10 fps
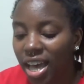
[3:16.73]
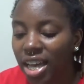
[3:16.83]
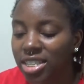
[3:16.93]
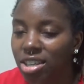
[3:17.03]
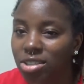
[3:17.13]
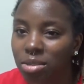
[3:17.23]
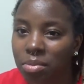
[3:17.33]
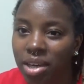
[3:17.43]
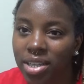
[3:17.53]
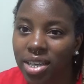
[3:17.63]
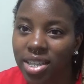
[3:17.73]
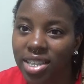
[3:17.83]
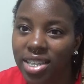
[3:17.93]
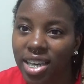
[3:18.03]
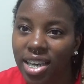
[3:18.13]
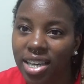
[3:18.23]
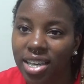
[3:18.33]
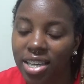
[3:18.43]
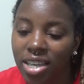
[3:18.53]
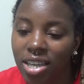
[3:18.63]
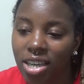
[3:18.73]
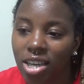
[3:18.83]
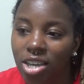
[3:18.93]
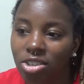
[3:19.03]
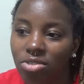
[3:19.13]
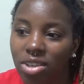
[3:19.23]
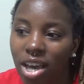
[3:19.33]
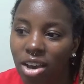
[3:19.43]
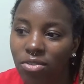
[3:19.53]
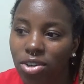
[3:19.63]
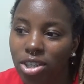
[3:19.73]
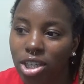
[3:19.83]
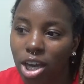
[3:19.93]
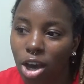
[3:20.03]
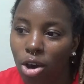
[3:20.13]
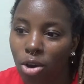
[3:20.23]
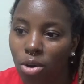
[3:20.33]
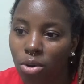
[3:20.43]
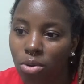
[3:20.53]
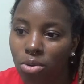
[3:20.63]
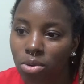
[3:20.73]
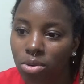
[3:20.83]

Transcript: I told somebody the other day, you never know